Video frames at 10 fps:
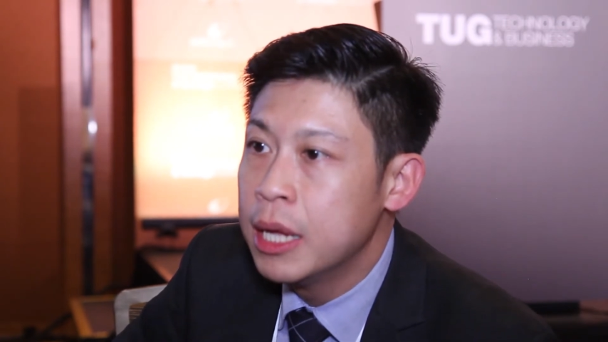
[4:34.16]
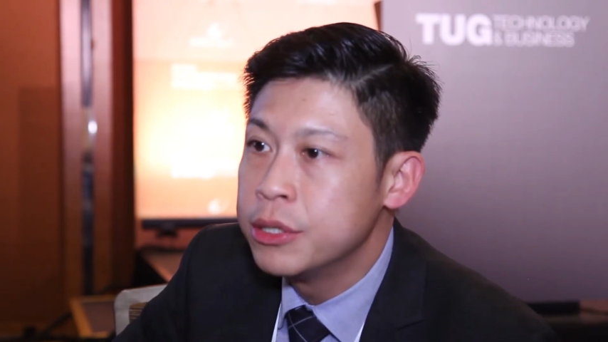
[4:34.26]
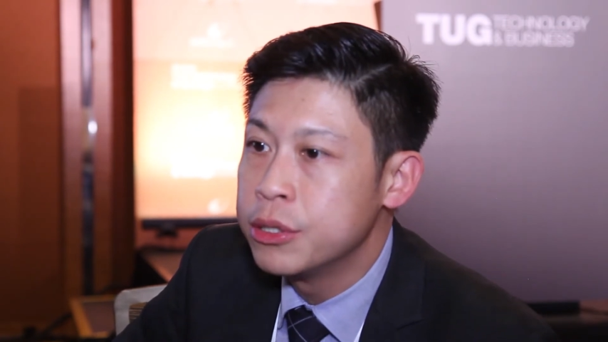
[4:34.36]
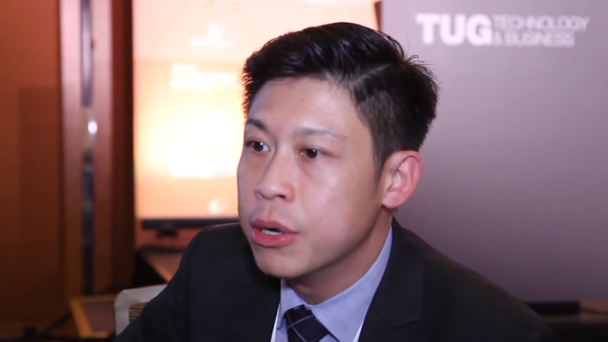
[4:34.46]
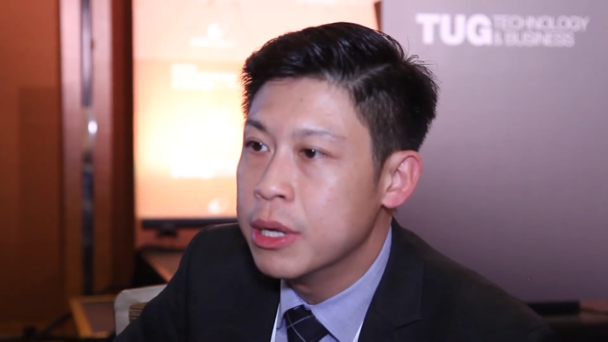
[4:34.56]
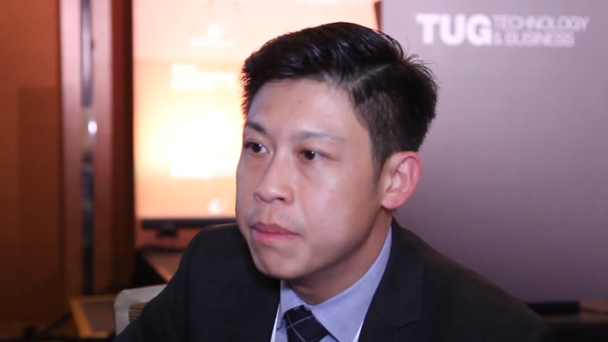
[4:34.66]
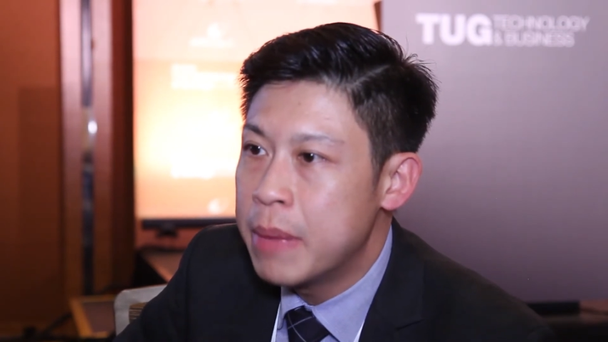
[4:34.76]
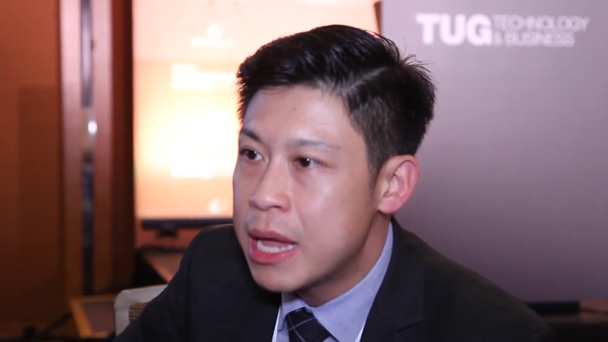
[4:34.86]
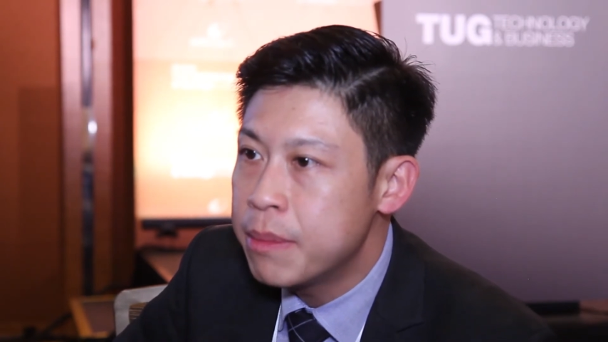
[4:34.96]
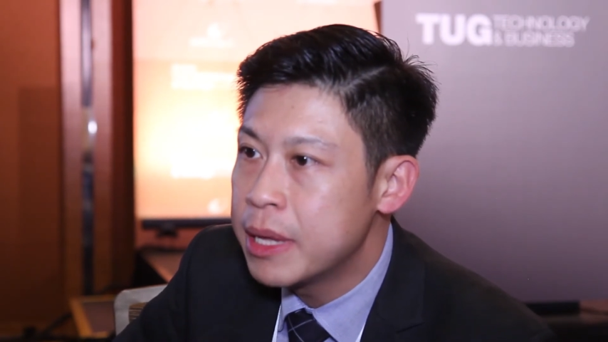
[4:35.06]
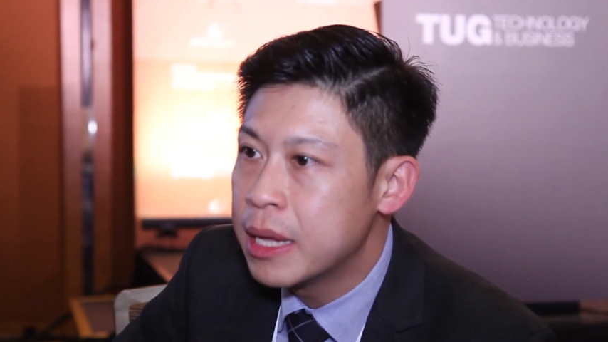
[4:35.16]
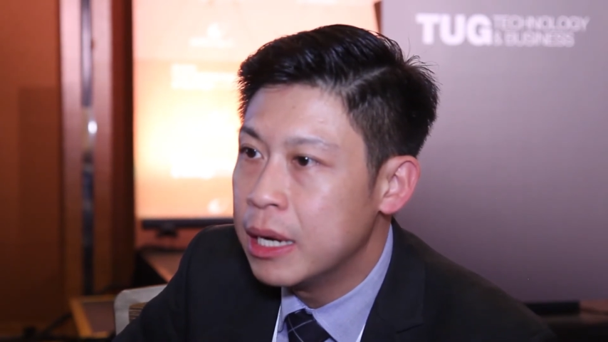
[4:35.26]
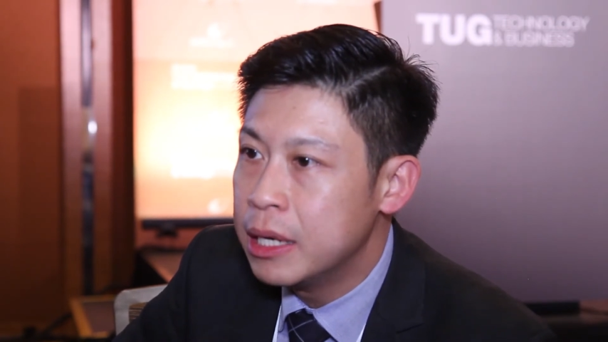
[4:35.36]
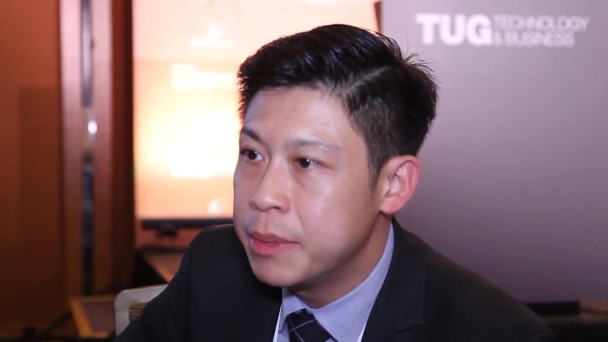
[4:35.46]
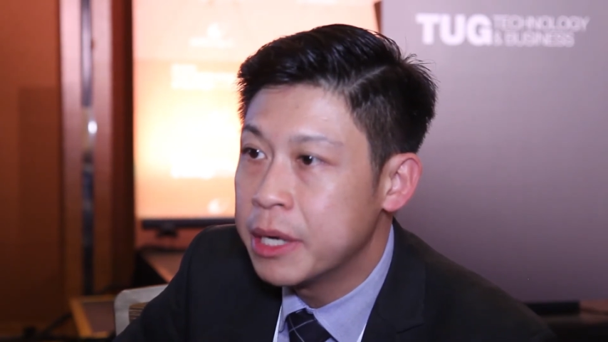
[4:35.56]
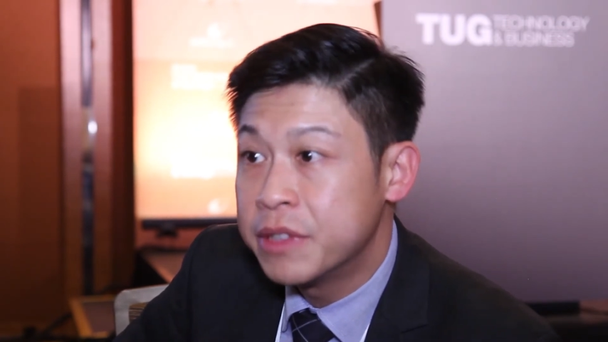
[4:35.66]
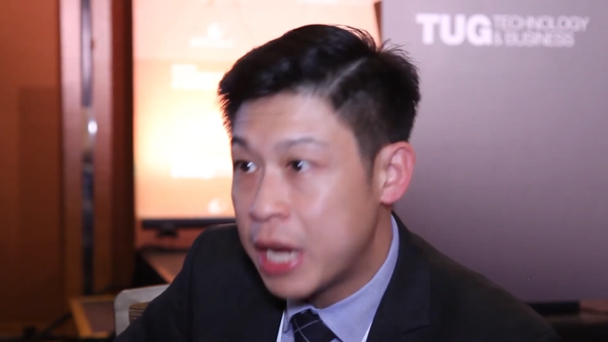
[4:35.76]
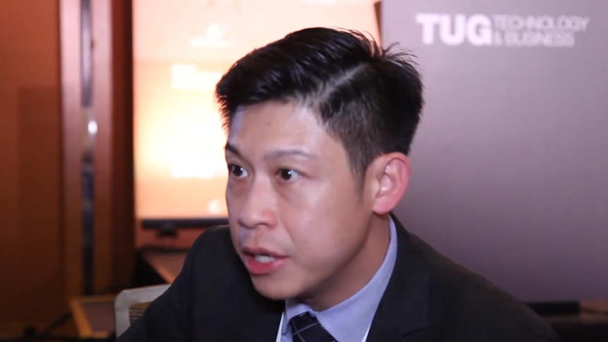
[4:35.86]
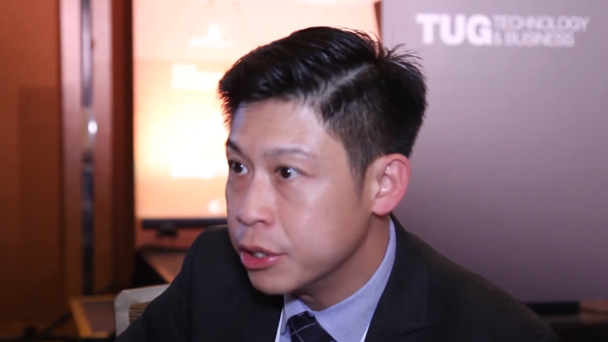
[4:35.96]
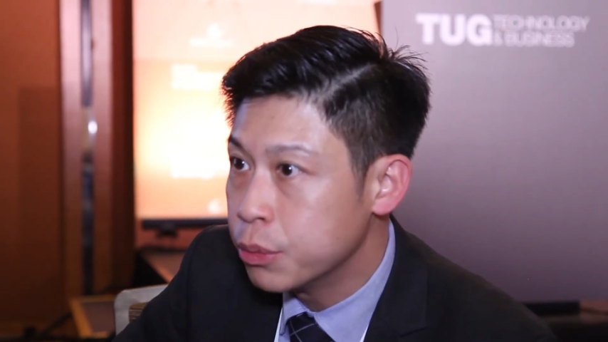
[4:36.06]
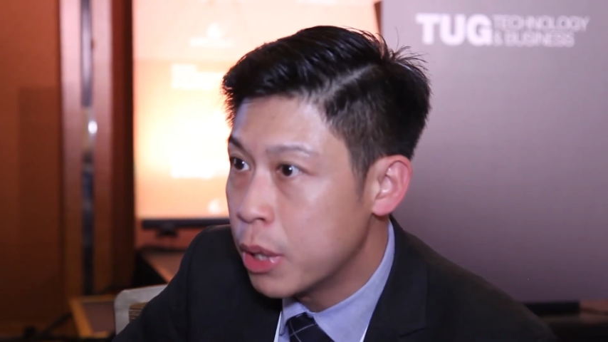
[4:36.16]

so it may be a little bit of challenge